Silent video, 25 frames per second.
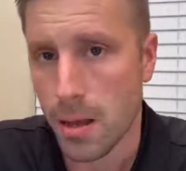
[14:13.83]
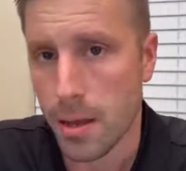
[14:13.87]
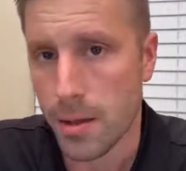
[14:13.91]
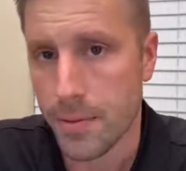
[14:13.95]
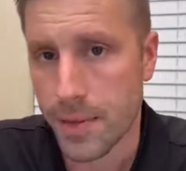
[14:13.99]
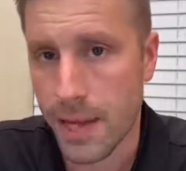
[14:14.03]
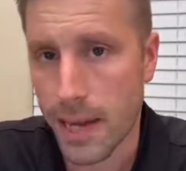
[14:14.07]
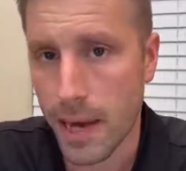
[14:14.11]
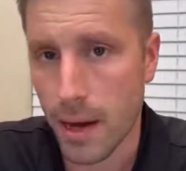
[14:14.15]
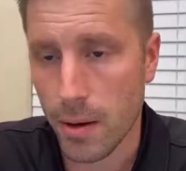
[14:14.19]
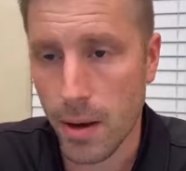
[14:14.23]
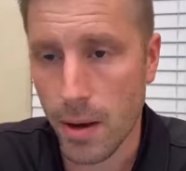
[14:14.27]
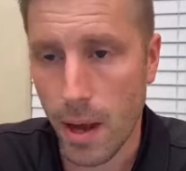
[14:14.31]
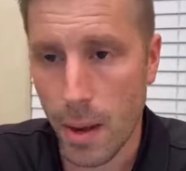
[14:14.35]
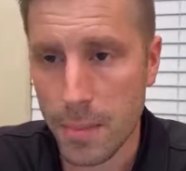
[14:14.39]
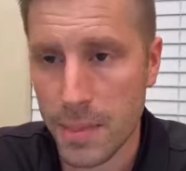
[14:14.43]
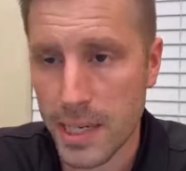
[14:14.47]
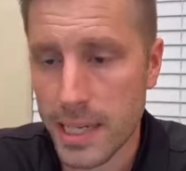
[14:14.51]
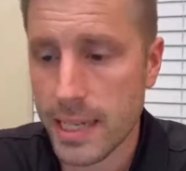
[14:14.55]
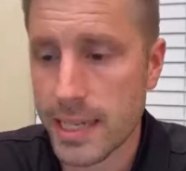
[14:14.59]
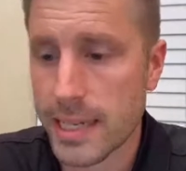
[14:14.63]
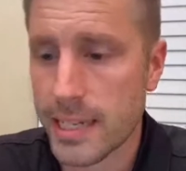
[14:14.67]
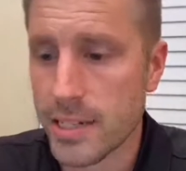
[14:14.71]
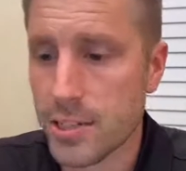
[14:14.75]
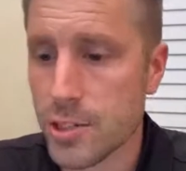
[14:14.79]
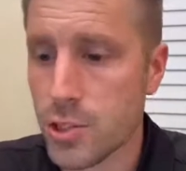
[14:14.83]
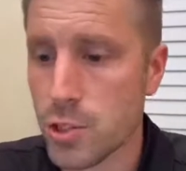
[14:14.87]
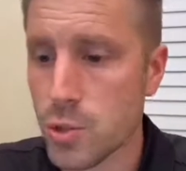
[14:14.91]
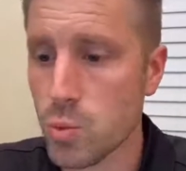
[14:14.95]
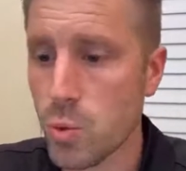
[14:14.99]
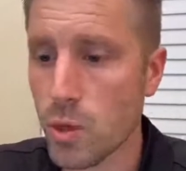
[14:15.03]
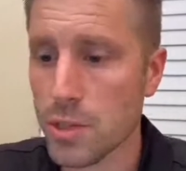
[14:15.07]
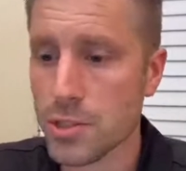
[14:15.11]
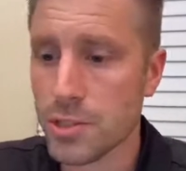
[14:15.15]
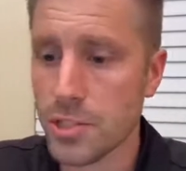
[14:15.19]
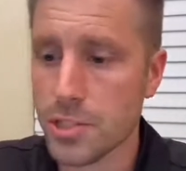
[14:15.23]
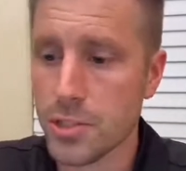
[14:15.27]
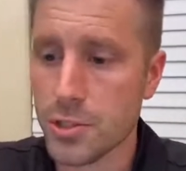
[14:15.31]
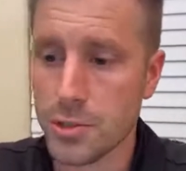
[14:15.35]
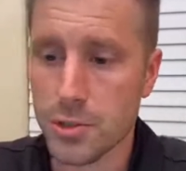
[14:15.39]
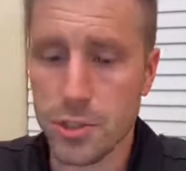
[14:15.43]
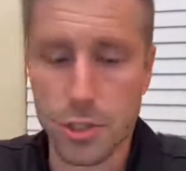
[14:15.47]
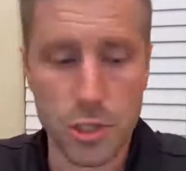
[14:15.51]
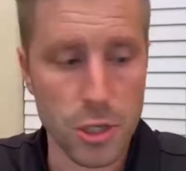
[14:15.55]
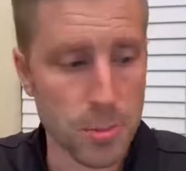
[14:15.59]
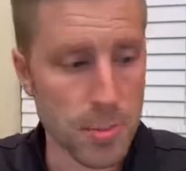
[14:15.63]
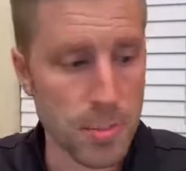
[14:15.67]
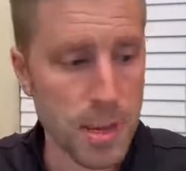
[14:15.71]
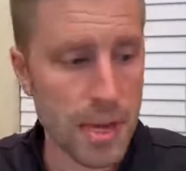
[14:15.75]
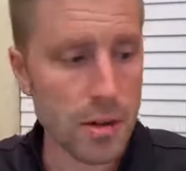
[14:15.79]
Now, I'm going to get into what to do. So
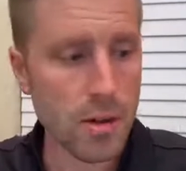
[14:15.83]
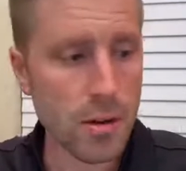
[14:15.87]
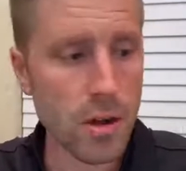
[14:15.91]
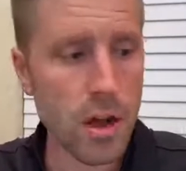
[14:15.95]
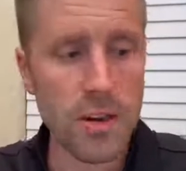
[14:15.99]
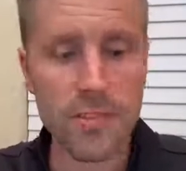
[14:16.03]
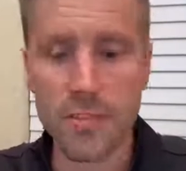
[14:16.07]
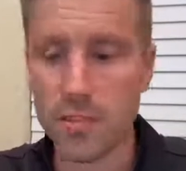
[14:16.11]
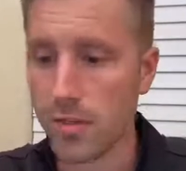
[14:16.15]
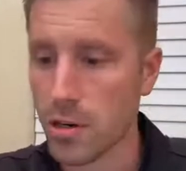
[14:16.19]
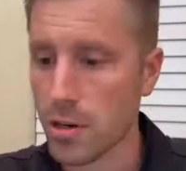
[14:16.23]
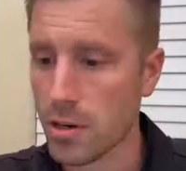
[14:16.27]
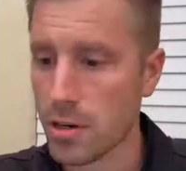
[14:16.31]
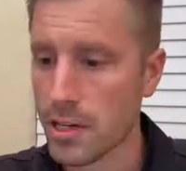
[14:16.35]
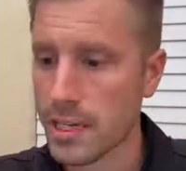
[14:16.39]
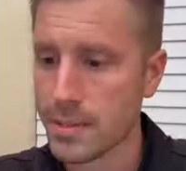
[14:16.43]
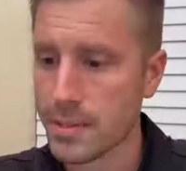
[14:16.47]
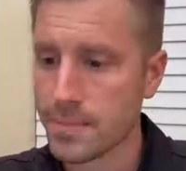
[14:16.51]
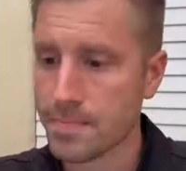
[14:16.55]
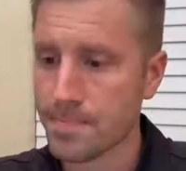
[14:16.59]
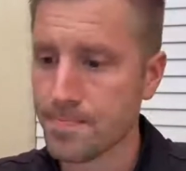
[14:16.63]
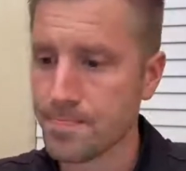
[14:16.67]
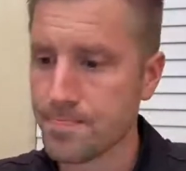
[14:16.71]
you're better off learning